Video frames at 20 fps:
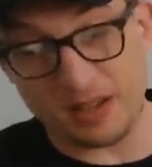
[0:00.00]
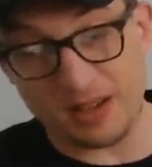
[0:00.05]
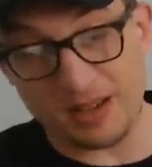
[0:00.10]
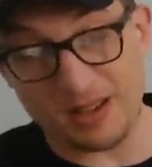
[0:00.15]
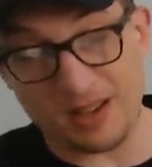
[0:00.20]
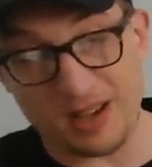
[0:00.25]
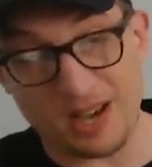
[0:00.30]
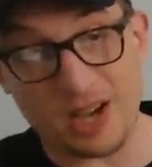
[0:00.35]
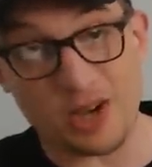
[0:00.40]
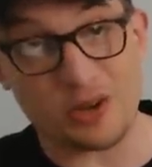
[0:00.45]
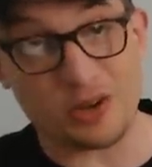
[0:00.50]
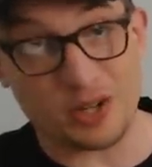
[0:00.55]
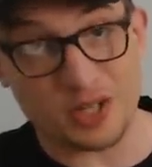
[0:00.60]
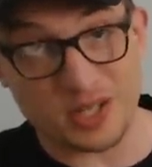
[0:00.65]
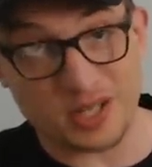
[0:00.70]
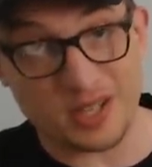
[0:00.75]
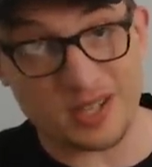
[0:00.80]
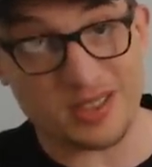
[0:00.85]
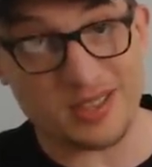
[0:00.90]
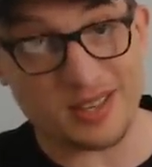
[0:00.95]
I
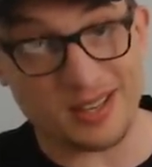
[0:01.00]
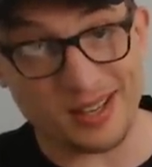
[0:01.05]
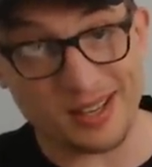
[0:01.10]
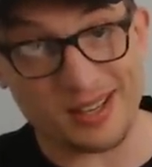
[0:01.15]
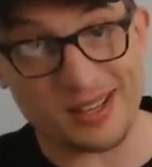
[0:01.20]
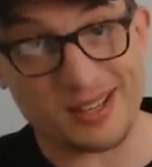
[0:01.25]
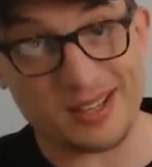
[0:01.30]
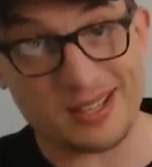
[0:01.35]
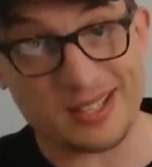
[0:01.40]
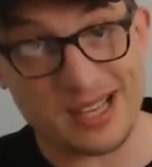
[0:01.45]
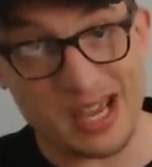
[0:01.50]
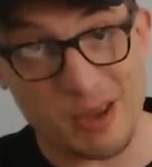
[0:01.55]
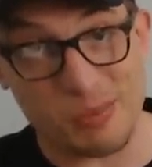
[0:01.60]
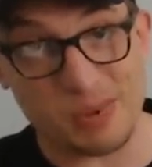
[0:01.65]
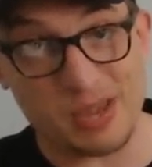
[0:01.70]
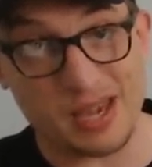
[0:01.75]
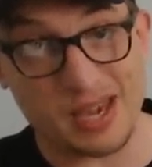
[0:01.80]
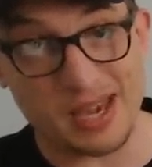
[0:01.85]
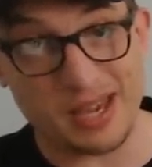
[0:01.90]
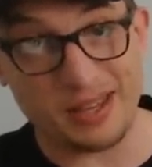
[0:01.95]
honestly think Sam
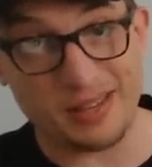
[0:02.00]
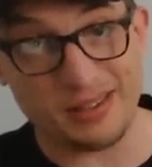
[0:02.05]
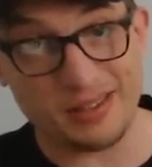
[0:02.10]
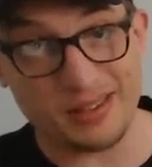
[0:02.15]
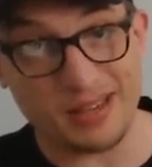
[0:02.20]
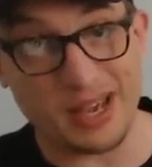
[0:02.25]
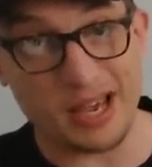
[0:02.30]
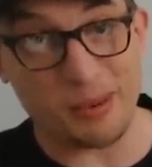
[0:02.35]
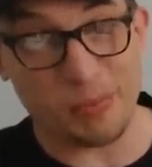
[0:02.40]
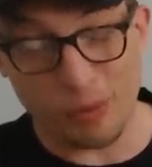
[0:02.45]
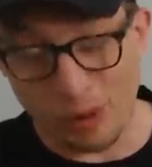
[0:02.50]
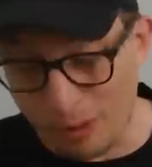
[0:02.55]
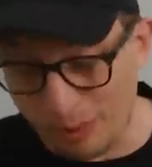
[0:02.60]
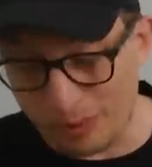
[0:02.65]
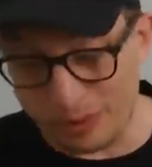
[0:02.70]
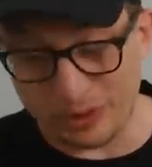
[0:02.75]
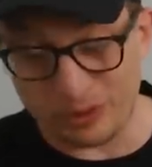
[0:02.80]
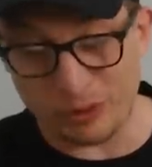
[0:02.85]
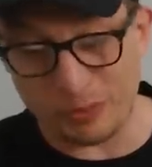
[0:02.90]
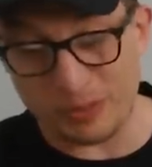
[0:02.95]
Kane,
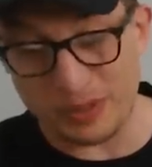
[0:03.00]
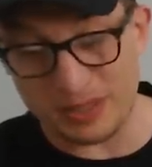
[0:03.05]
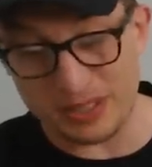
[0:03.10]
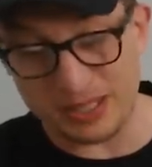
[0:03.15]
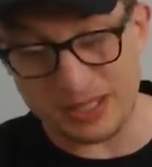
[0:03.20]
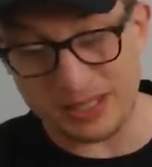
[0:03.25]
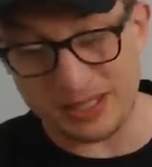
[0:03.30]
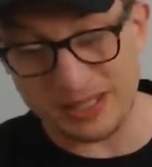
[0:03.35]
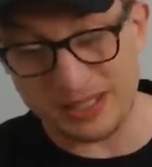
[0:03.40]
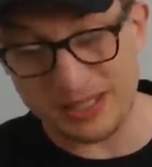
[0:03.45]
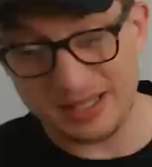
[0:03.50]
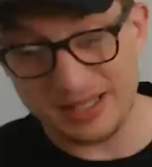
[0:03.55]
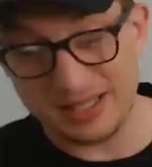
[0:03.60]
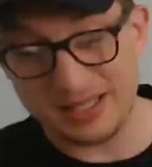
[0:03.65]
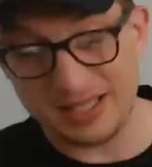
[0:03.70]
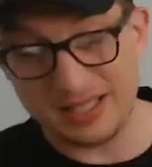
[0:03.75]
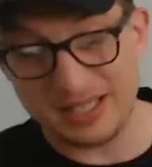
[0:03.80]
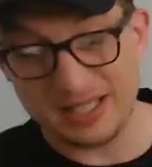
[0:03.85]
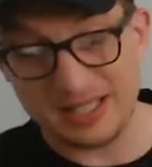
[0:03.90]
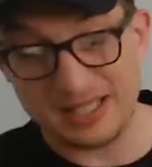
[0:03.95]
unpopular opinion,
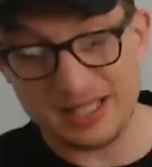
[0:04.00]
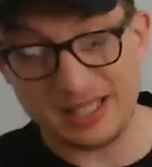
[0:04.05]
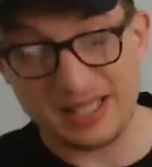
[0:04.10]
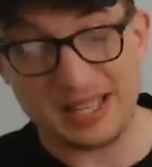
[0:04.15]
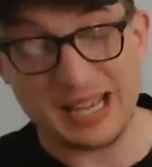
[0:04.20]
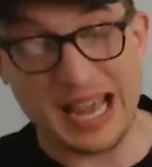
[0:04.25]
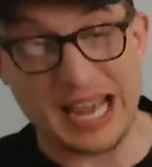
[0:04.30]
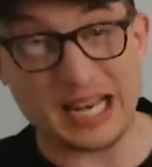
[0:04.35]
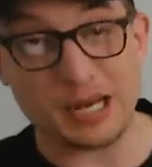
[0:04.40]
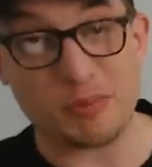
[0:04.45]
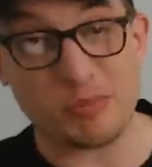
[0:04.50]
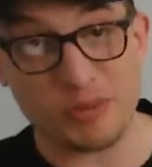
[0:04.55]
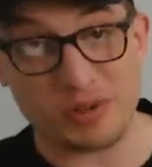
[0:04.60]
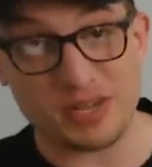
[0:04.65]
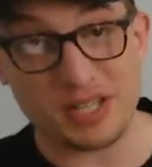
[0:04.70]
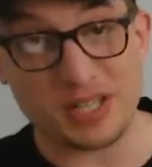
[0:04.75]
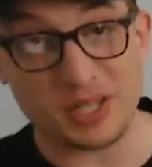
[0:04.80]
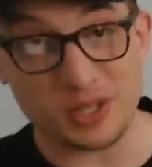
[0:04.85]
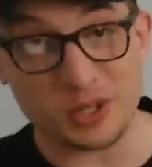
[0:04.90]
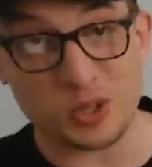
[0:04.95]
had a
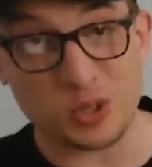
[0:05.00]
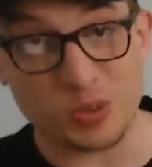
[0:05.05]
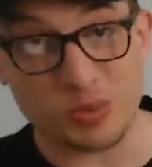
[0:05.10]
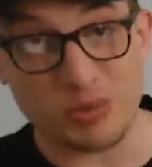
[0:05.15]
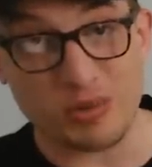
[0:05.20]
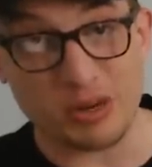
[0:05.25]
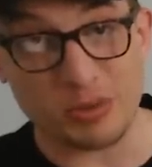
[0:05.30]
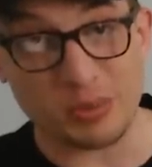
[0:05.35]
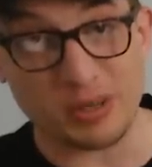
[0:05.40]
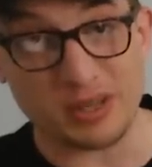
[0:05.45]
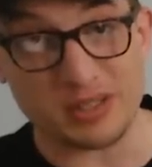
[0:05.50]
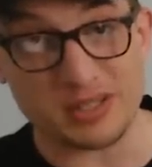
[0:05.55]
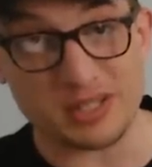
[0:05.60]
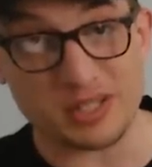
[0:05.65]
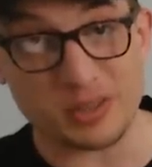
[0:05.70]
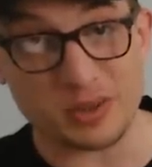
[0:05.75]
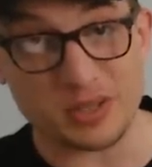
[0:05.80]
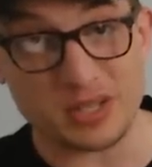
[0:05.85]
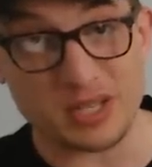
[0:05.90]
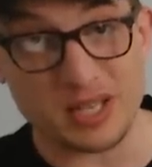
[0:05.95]
pretty good Super Rugby
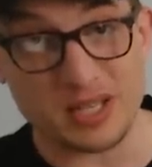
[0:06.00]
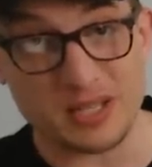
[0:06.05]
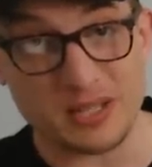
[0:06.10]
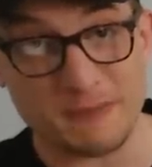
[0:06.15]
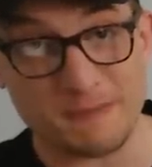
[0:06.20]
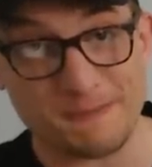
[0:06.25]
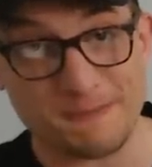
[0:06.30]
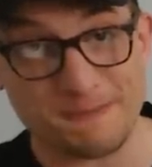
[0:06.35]
Aotearoa season.